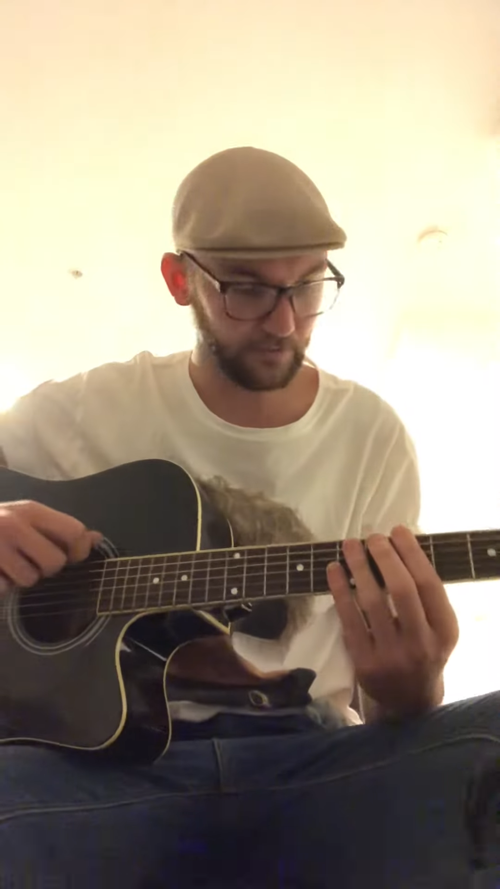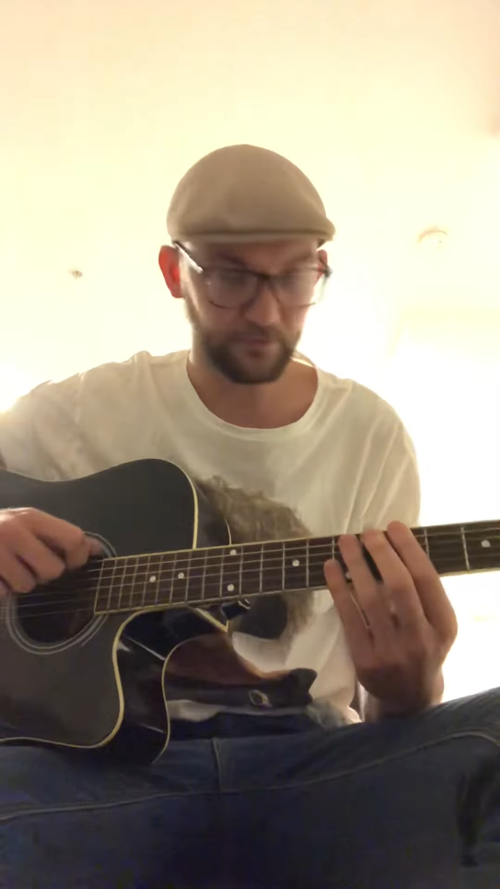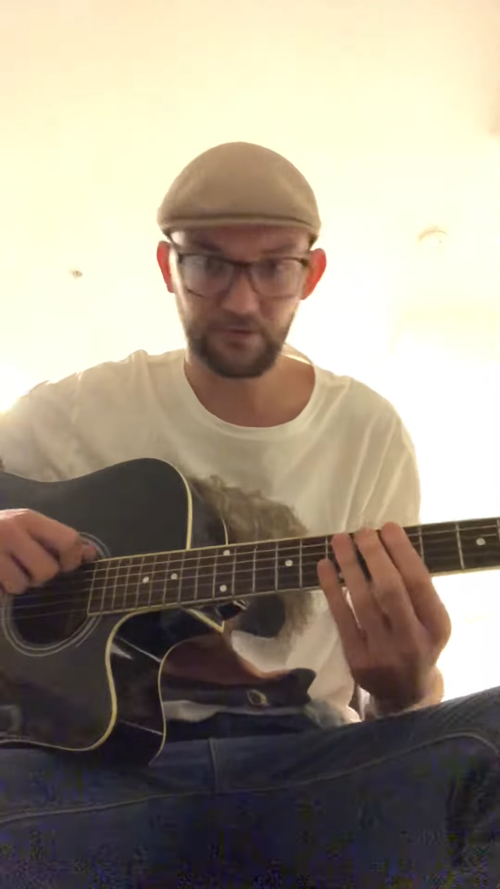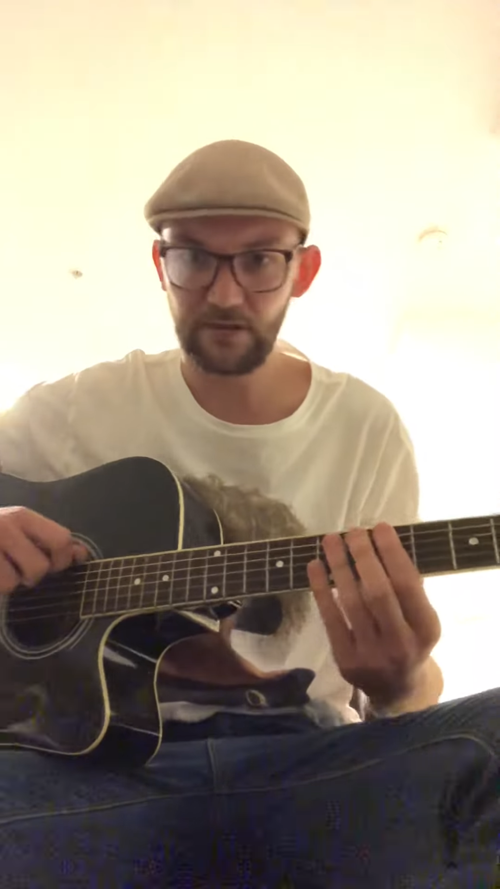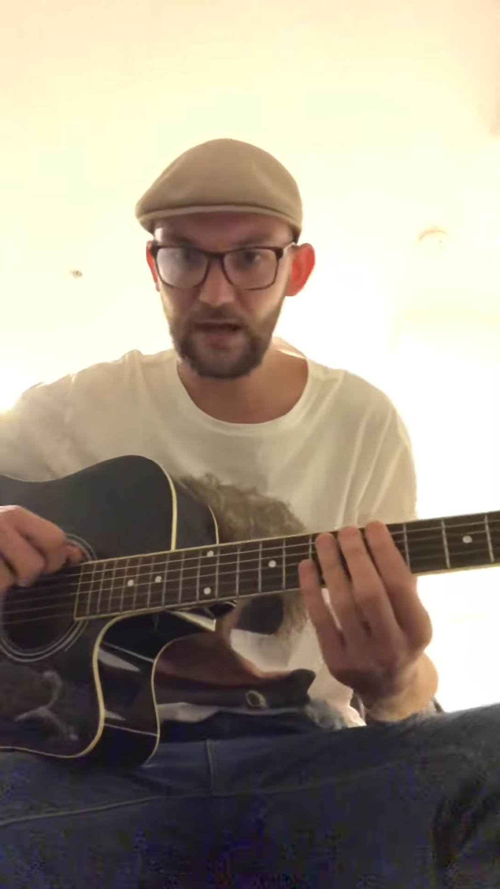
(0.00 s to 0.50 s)
So
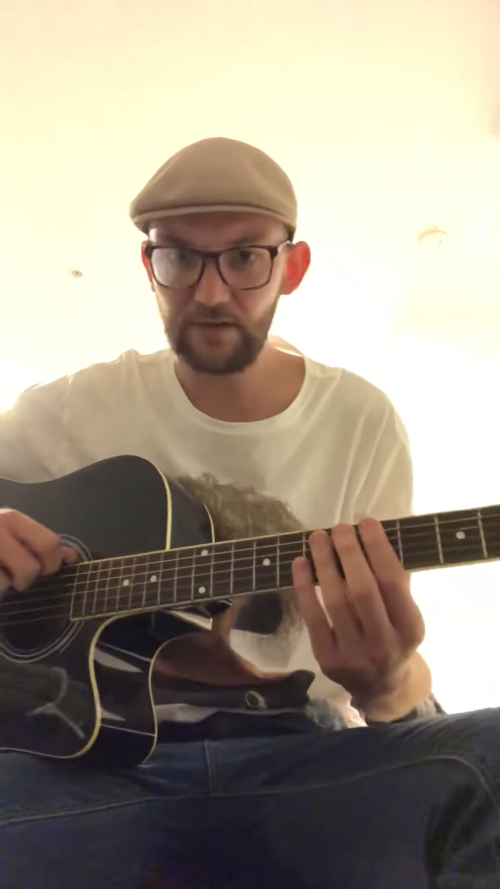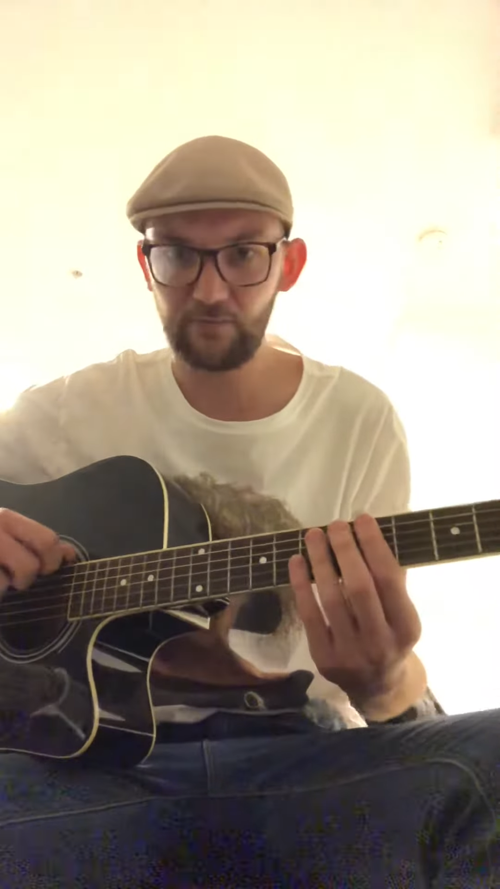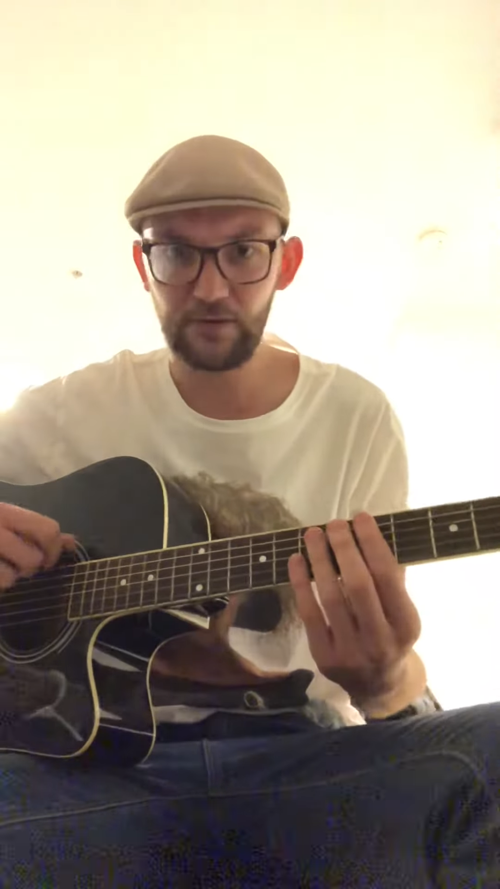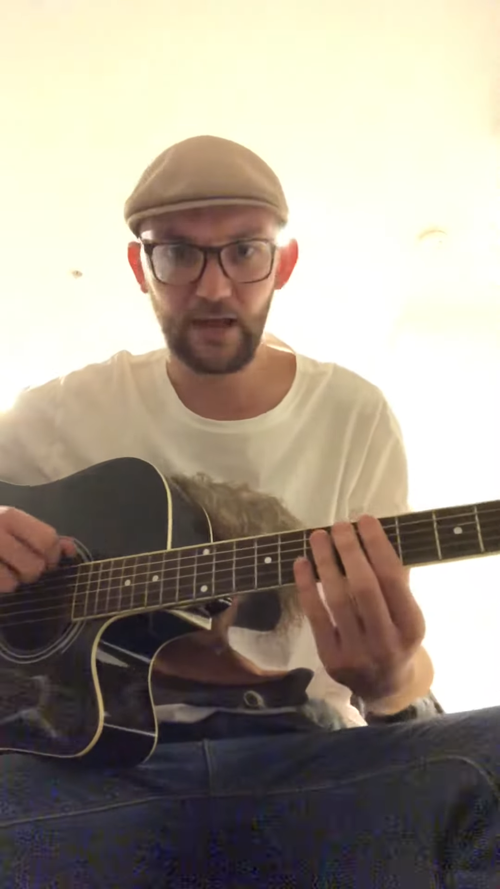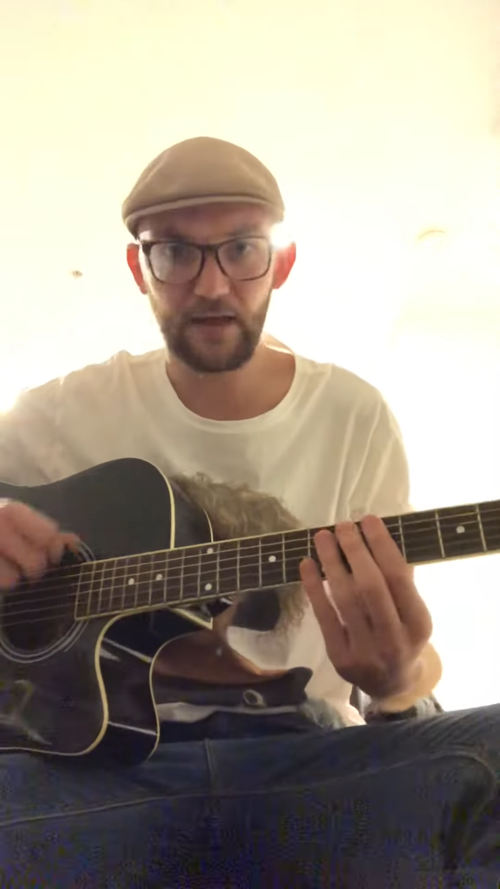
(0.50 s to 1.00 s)
it starts
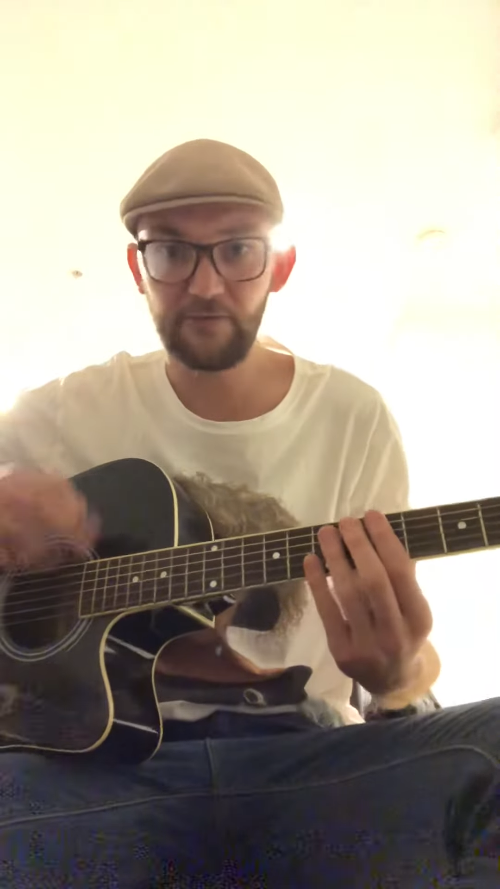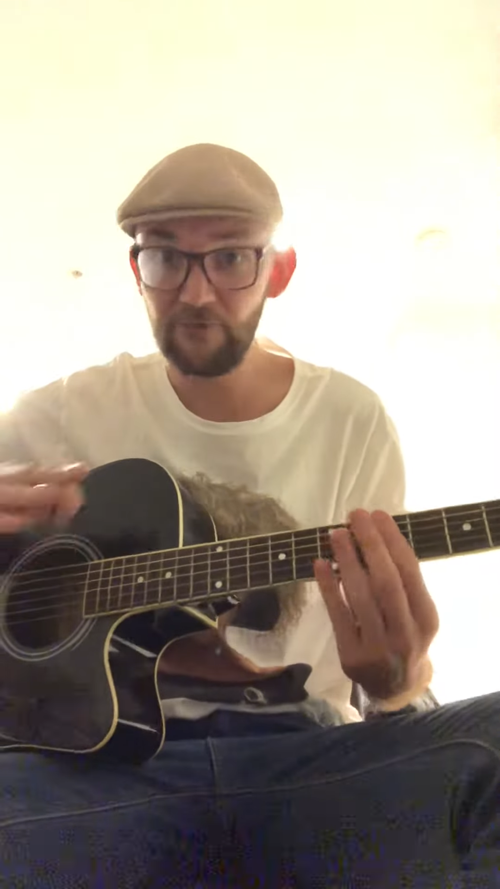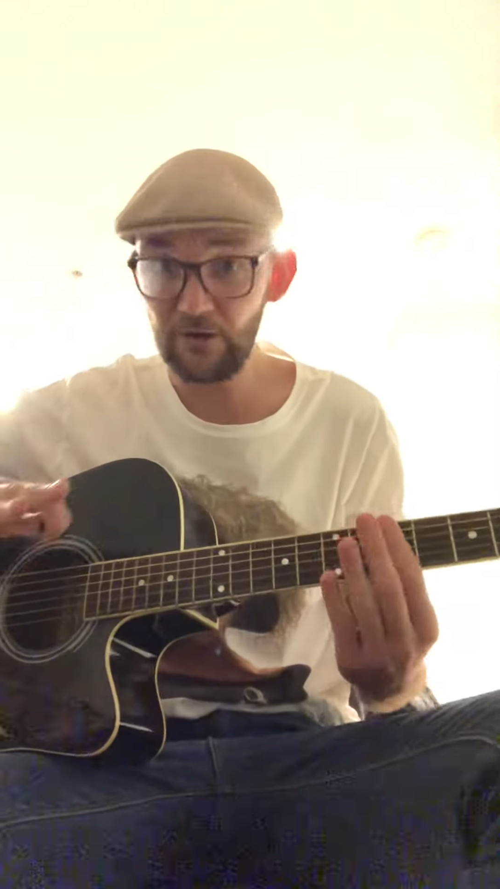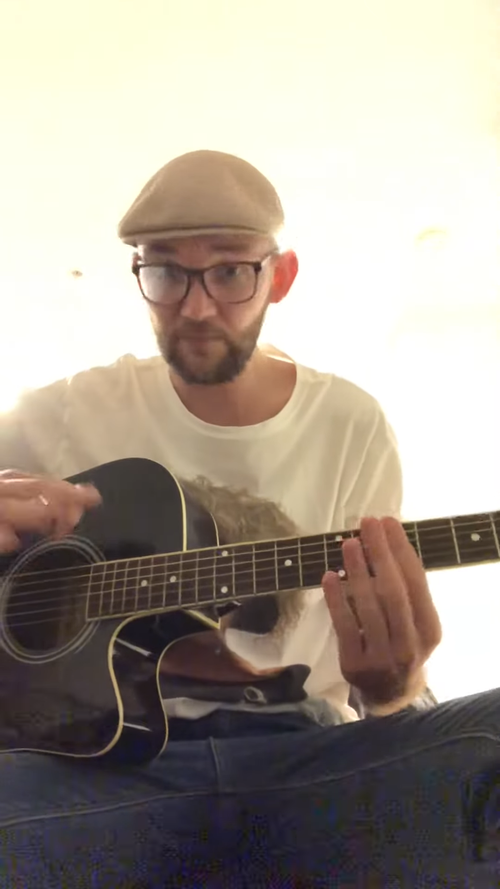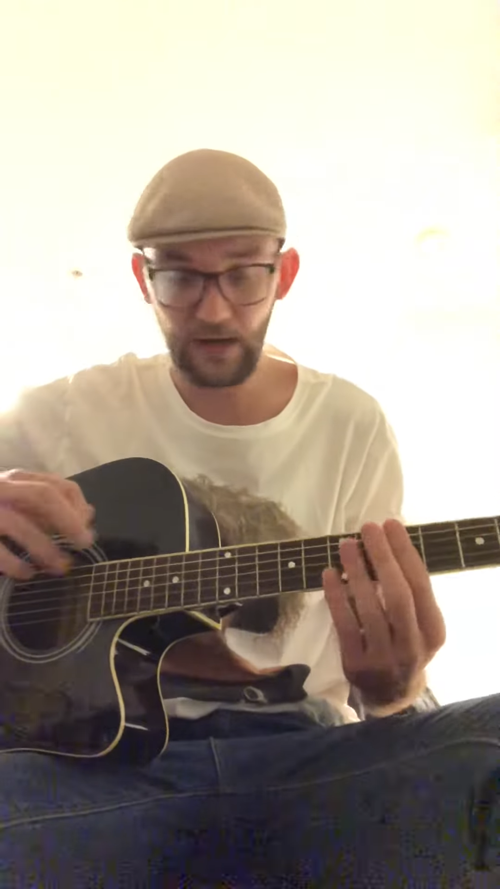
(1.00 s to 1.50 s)
with uh, the first